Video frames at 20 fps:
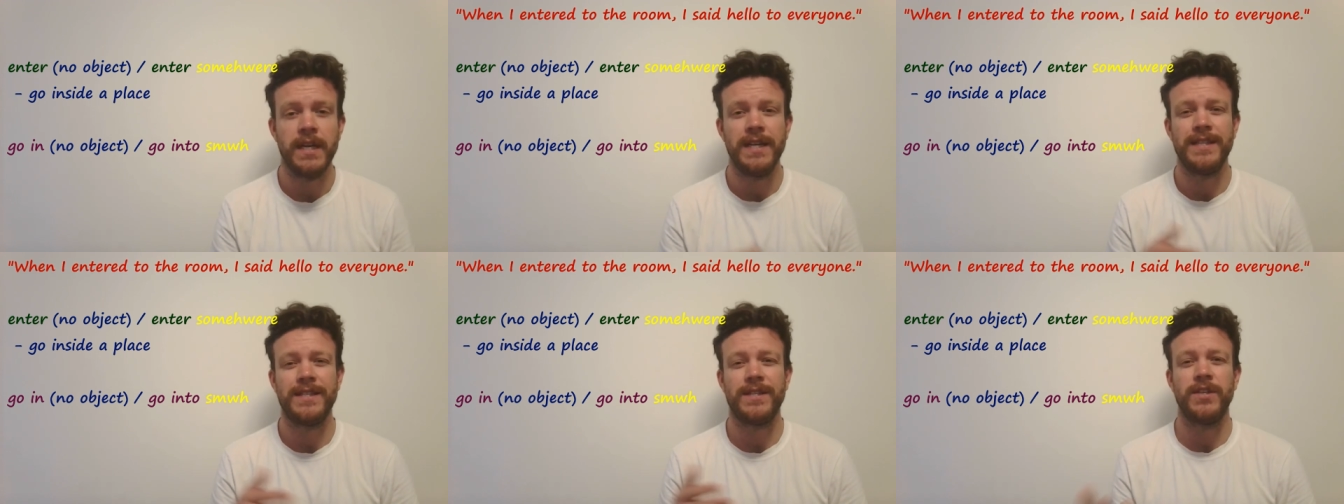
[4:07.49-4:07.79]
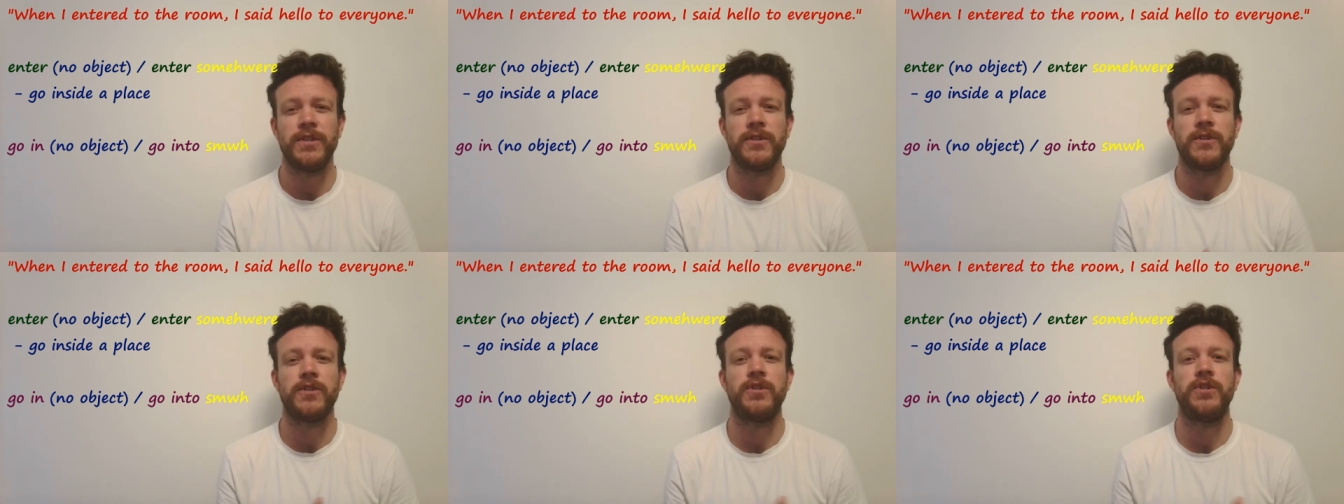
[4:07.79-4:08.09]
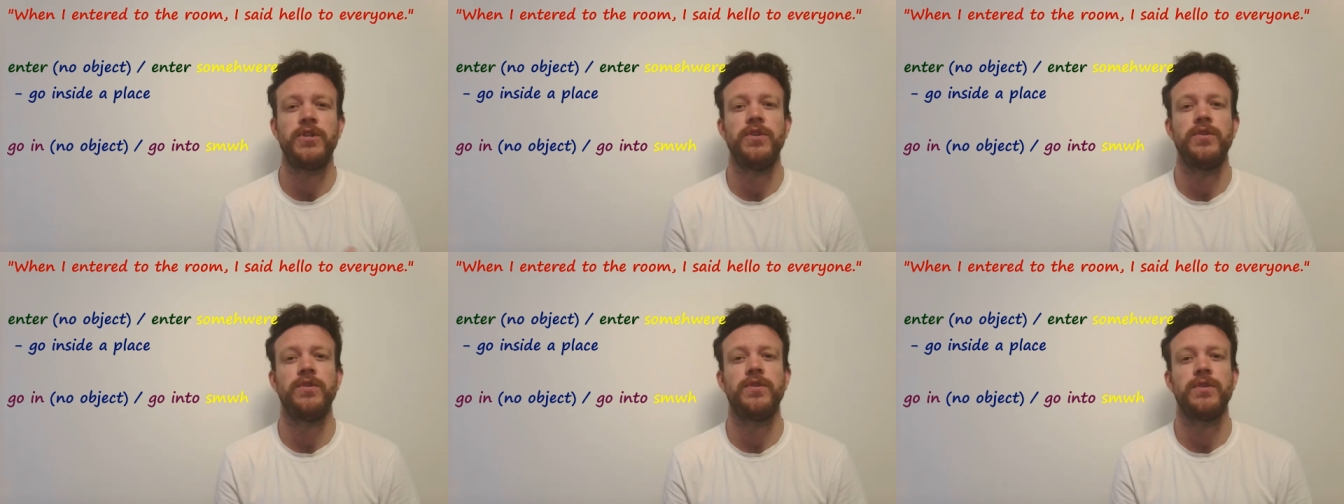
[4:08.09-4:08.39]
is that
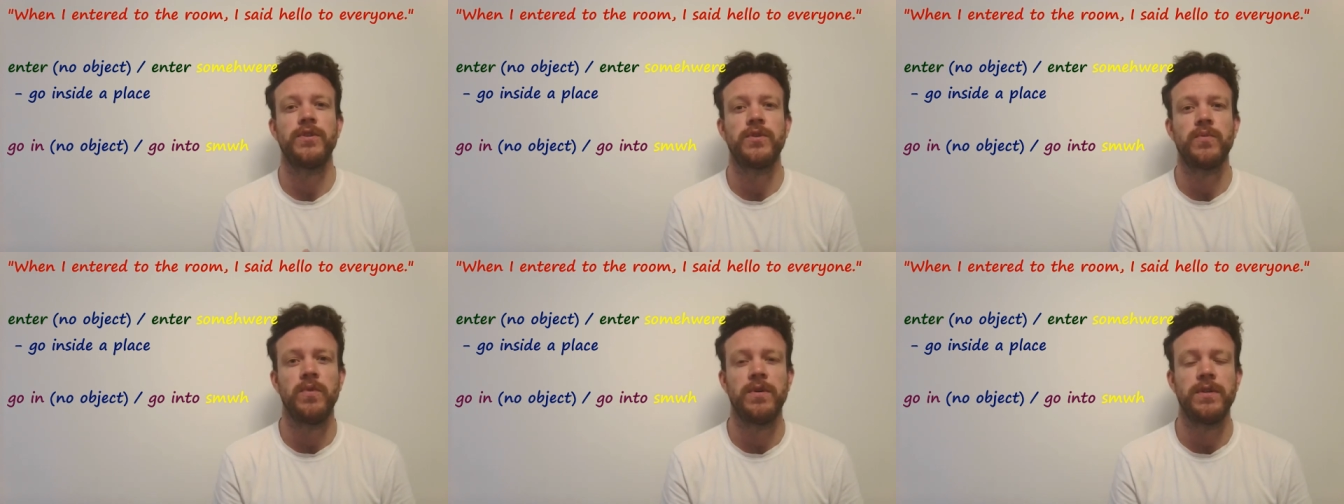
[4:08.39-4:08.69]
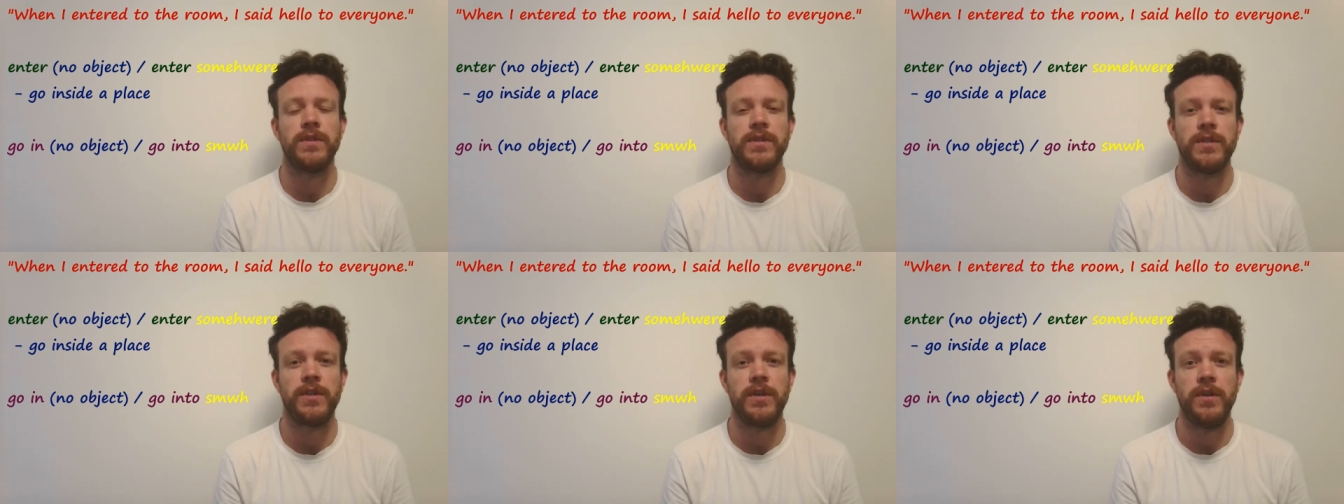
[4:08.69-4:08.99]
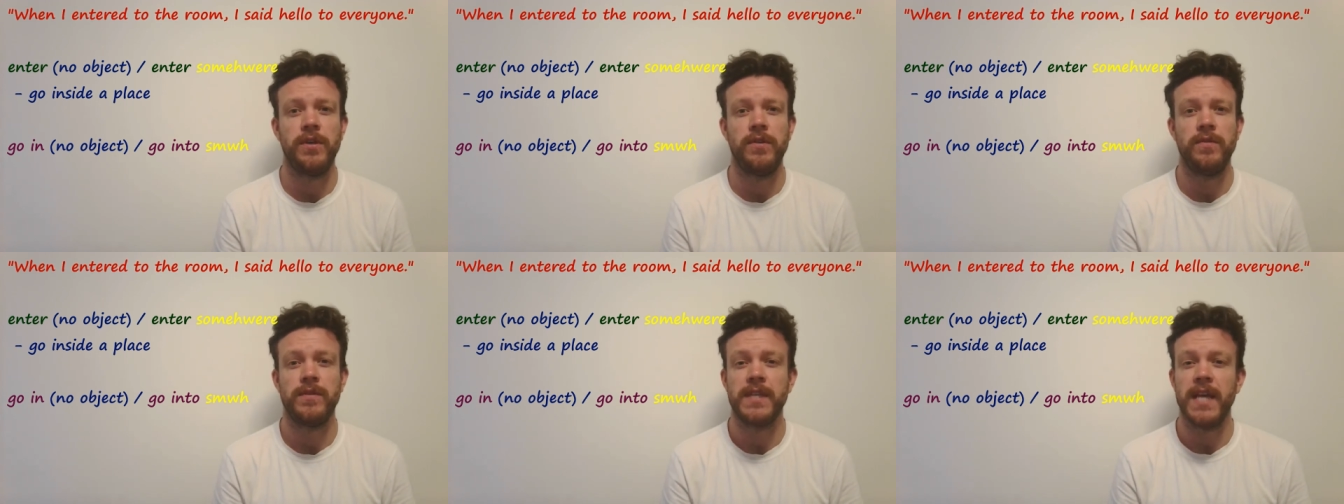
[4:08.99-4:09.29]
students want to
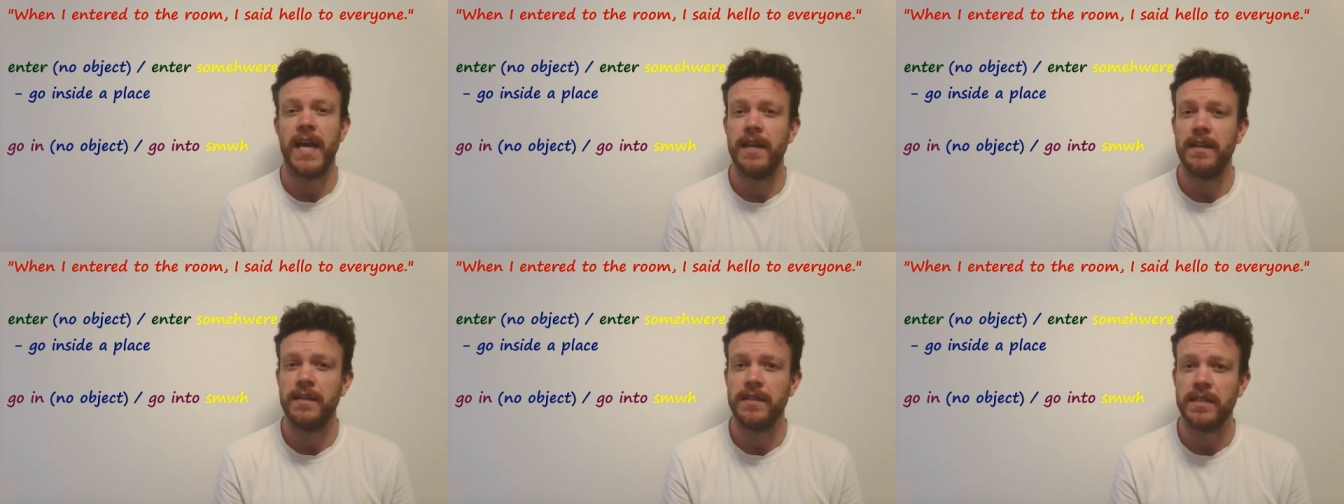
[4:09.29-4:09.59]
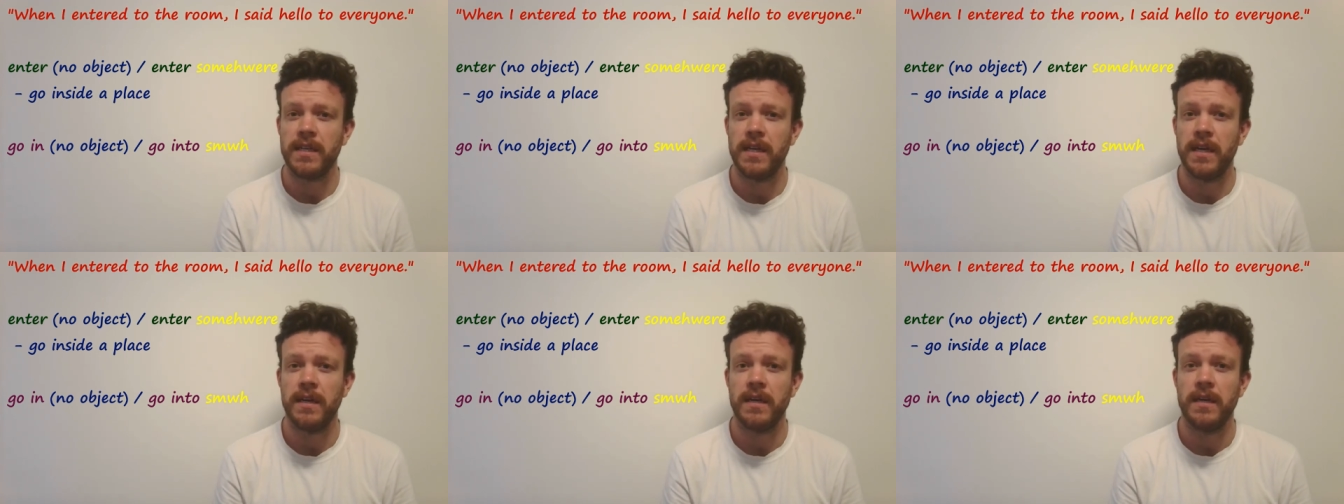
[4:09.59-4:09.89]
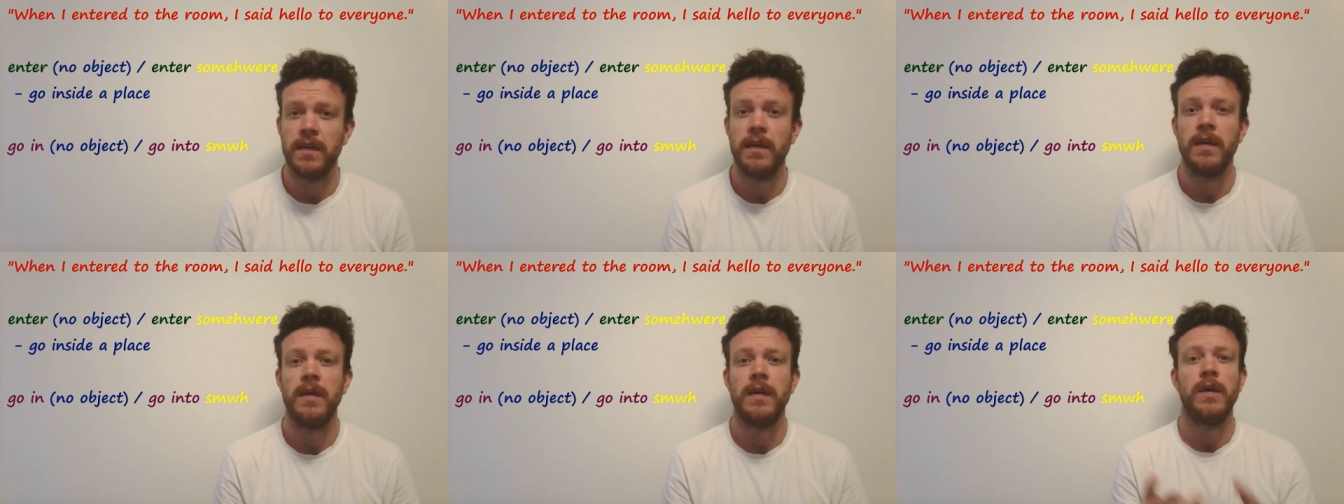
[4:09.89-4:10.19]
use enter
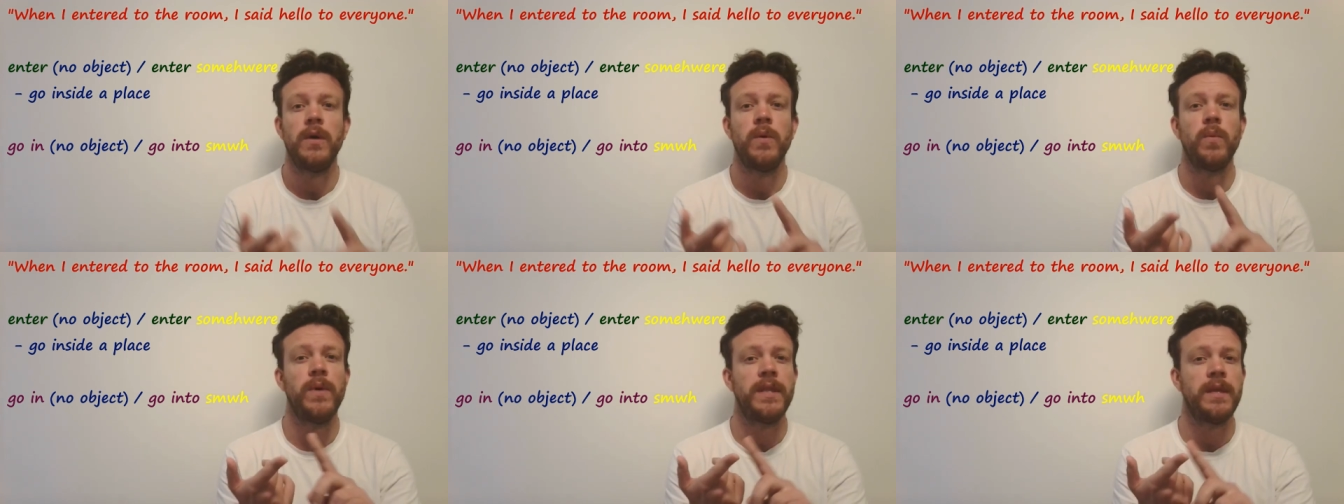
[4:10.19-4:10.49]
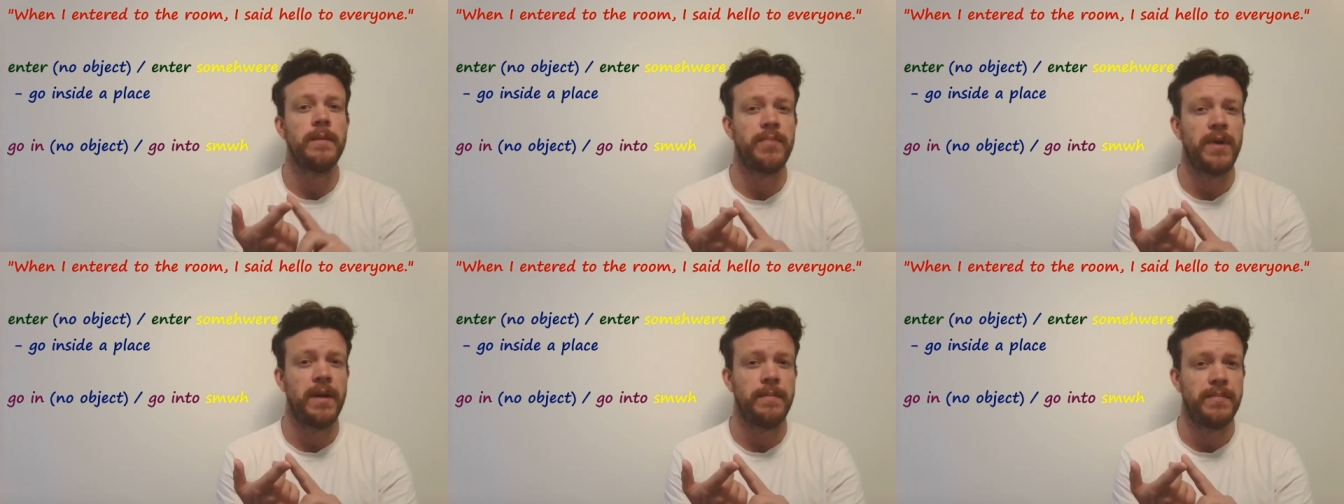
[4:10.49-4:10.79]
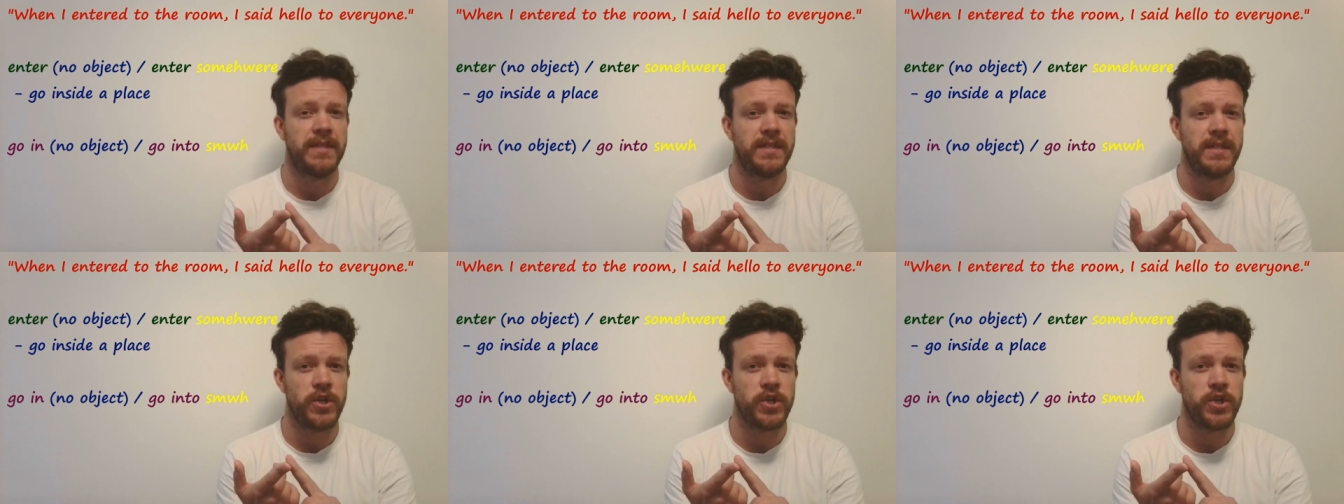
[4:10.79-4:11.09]
with a
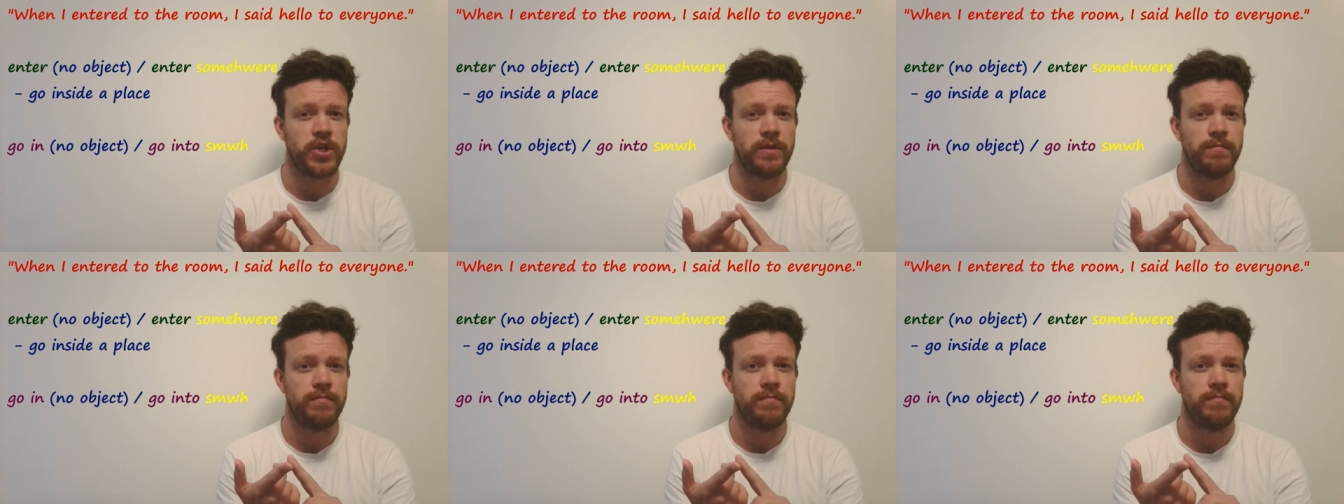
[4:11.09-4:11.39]
preposition.